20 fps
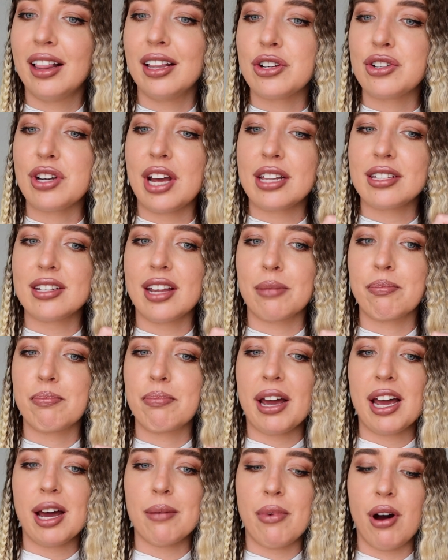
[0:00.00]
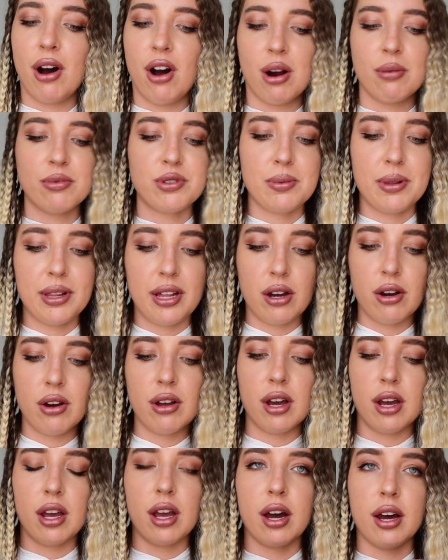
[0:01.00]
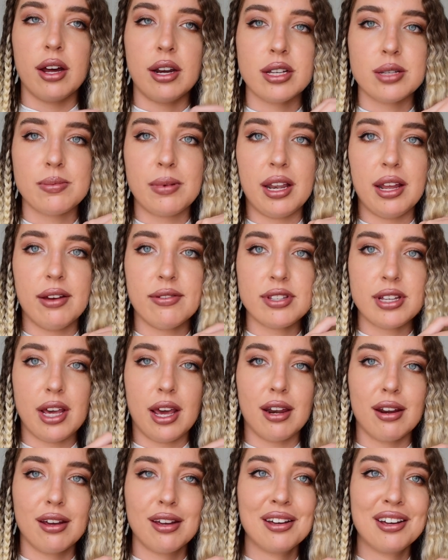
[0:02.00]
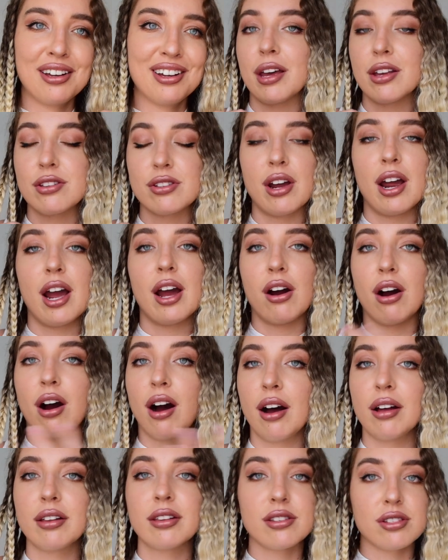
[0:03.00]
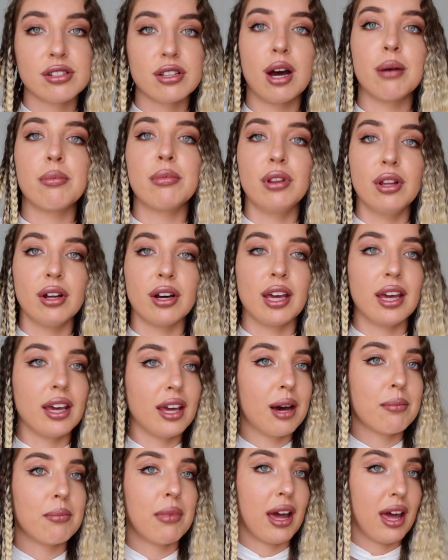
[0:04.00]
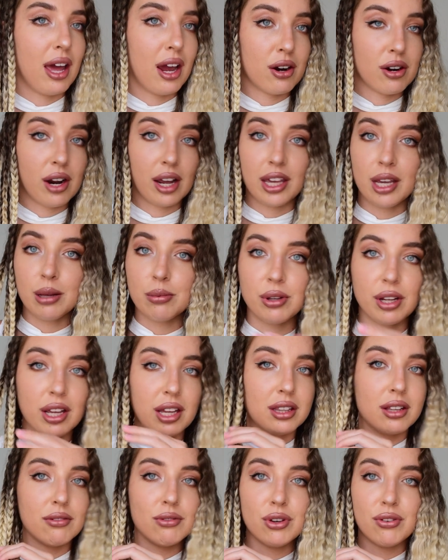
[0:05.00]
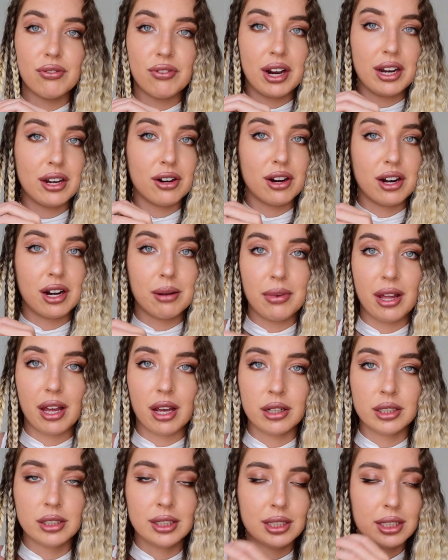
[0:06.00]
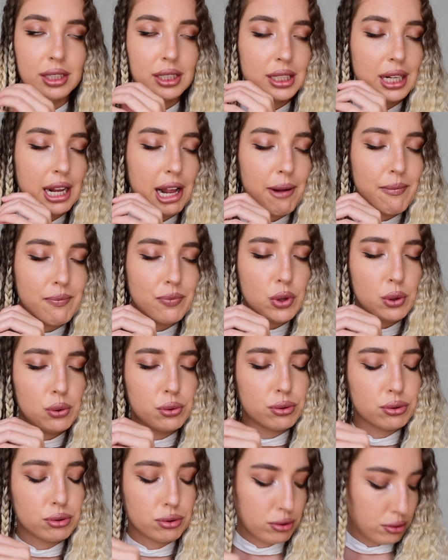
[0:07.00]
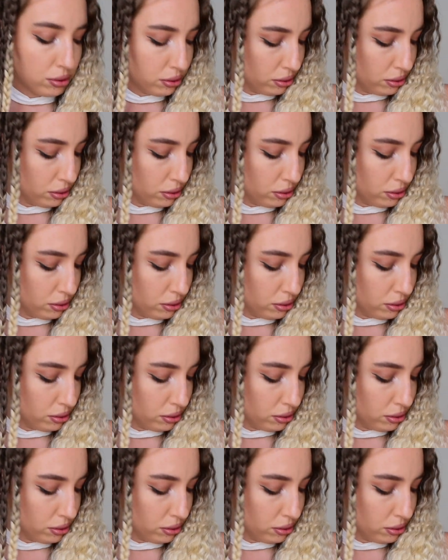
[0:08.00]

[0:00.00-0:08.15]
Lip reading: Literally had to like pick up my arm to be like, oh yeah, that's my left side. Sorry, I can't stop looking at my hair. I keep looking at the viewfinder and I'm like, oof.